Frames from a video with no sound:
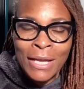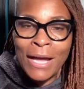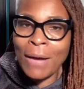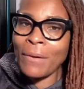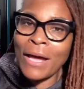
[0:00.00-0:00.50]

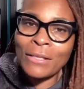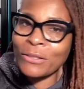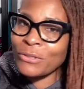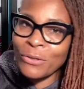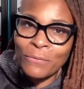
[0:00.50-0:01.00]
I
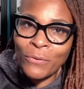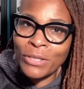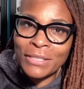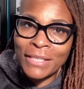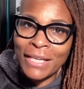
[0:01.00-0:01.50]
look so
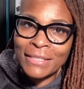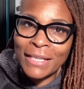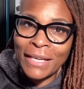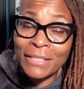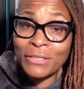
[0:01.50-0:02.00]
forward to that
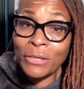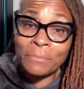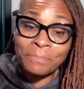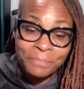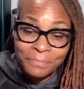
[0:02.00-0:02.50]
day. And
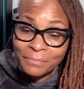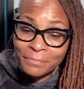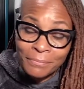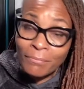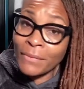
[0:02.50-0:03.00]
so
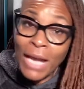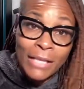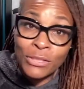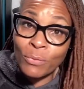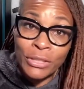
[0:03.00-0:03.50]

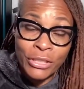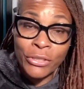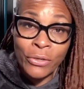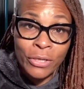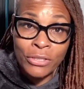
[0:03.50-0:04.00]
I just want to
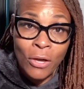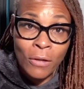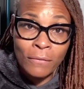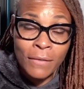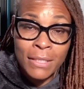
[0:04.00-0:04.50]
encourage
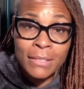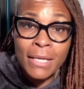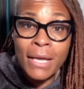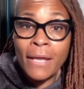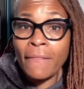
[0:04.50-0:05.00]
all of us
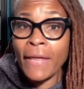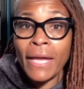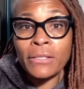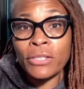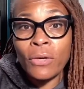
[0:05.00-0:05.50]

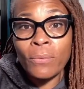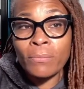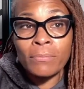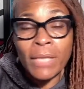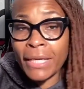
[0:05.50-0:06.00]
that, you know,
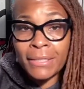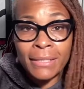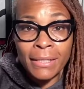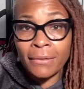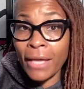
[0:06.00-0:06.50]
like I
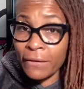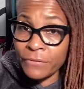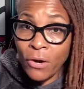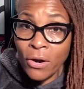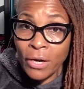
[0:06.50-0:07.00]
said, life's
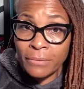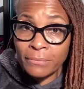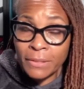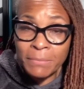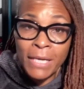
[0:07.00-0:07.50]
hard
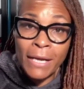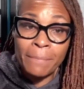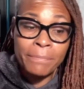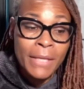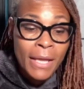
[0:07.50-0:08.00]
sometimes.